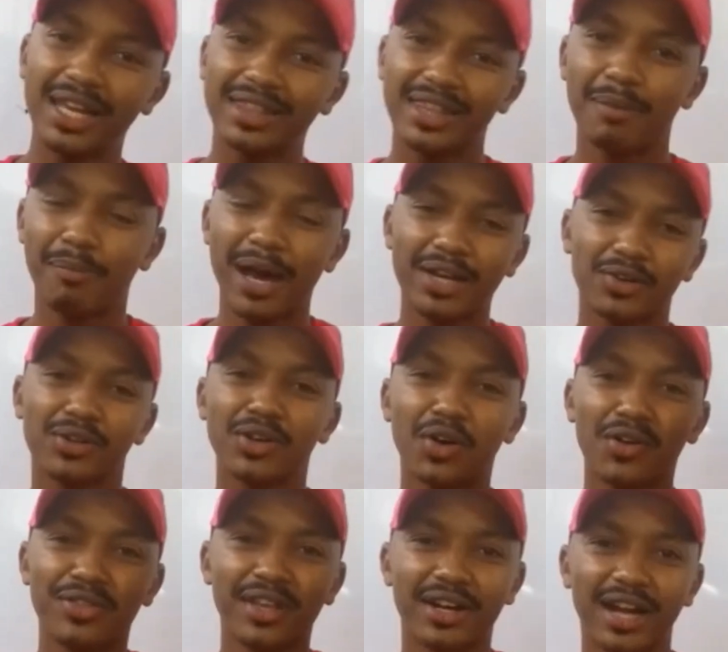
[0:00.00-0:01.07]
Click the
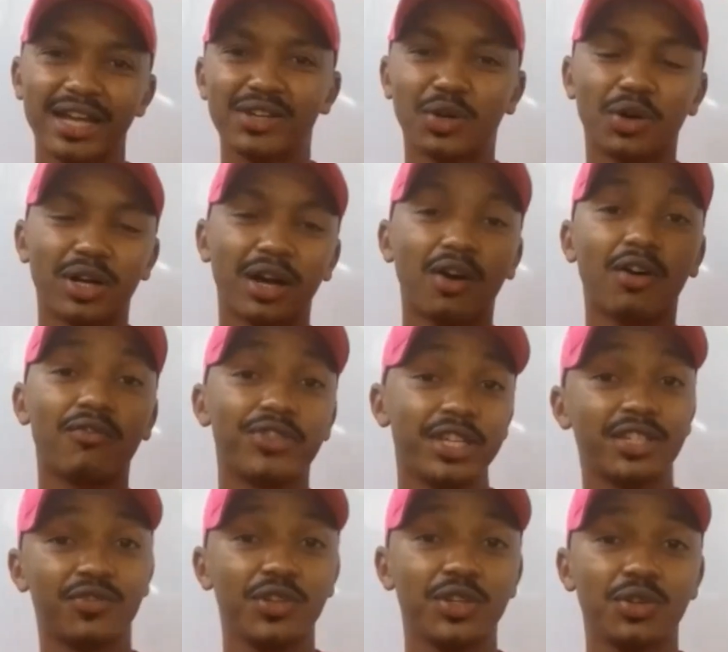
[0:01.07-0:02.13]
button on the right corner
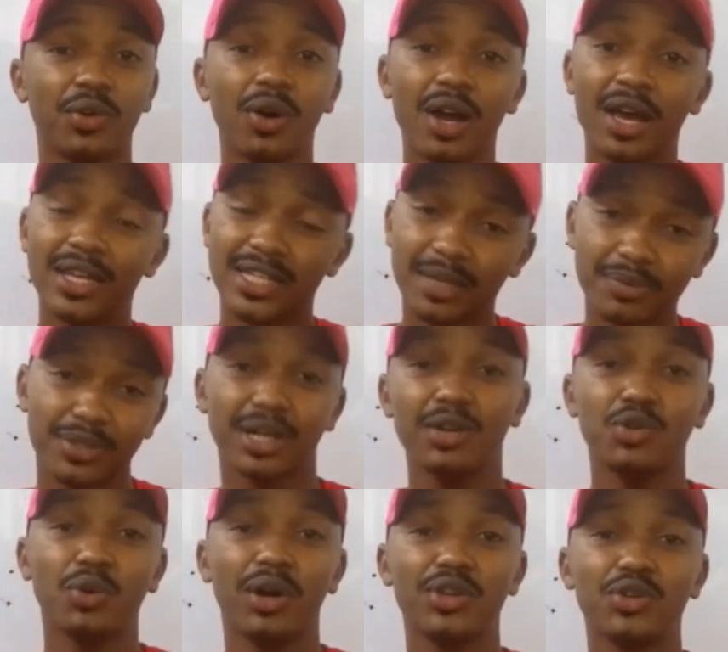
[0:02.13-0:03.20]
of this video,
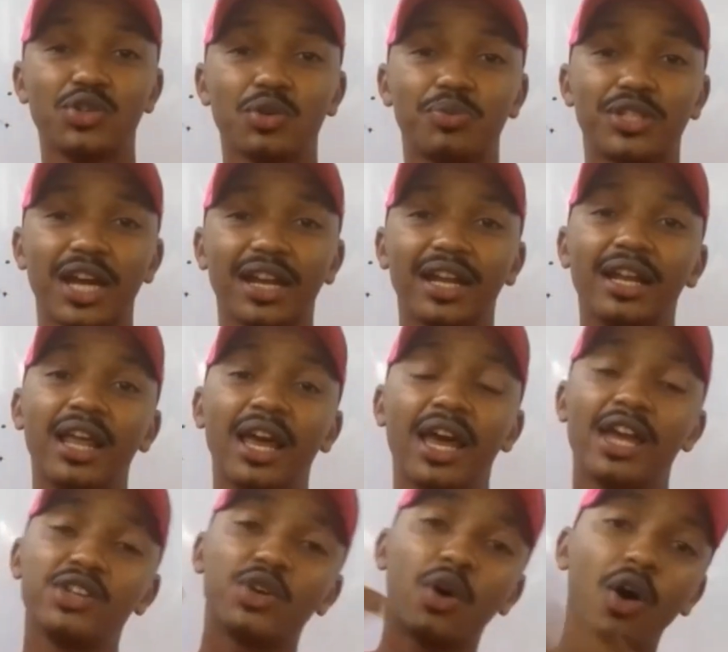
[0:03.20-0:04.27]
subscribe to our YouTube channel,
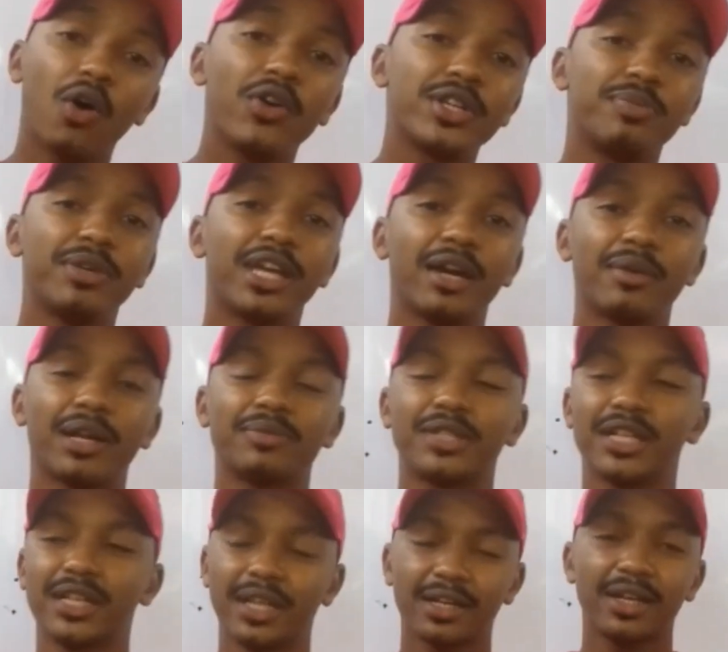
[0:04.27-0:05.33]
and you'll always be kept
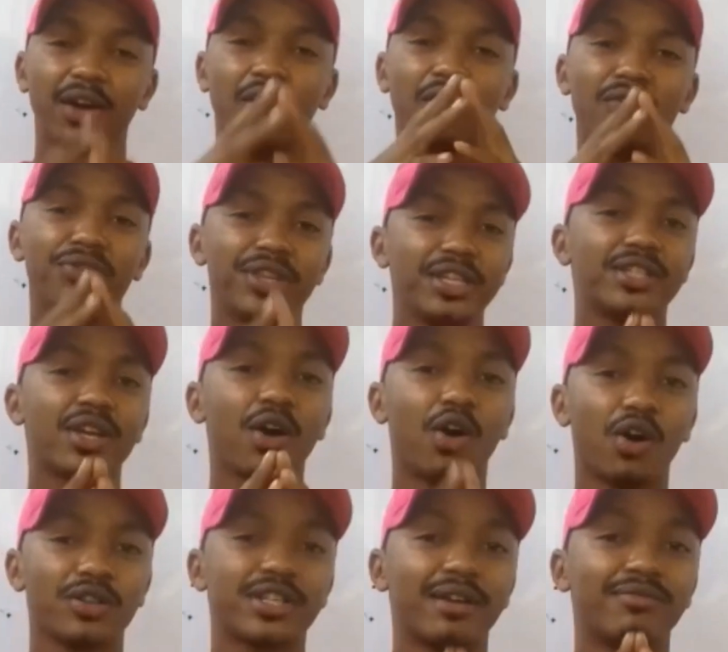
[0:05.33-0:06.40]
updated on these
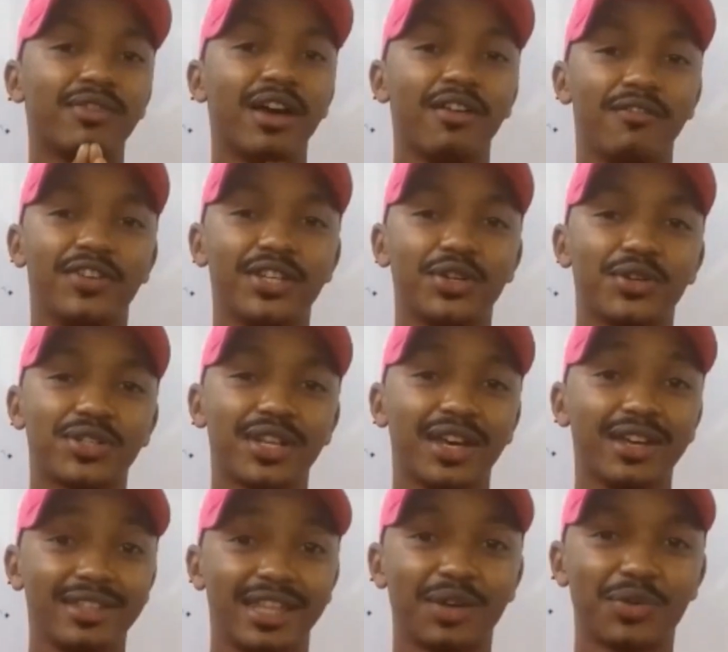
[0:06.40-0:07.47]
awesome
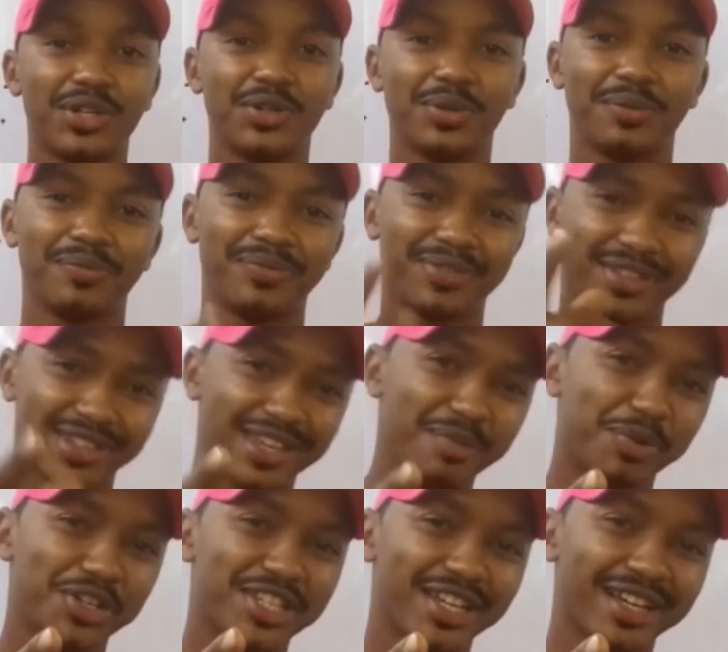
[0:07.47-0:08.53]
videos that we do.
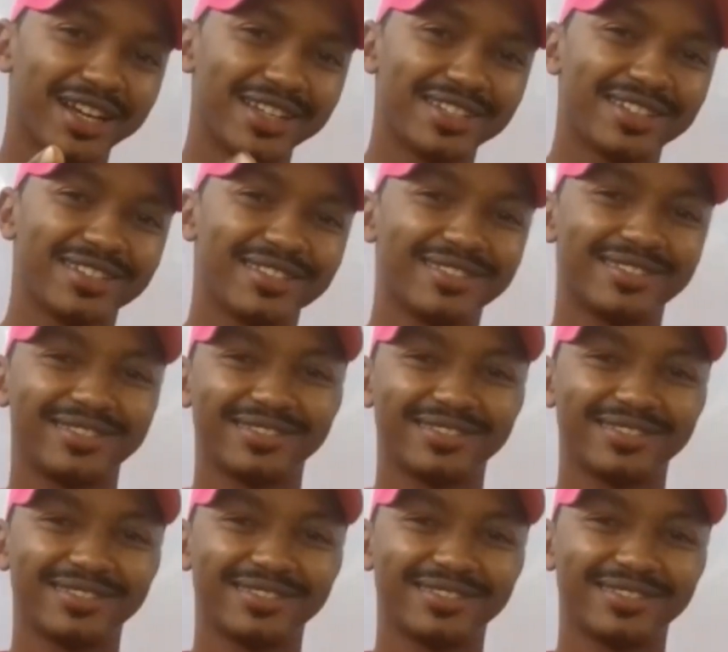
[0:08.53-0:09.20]
Keep watching, guys.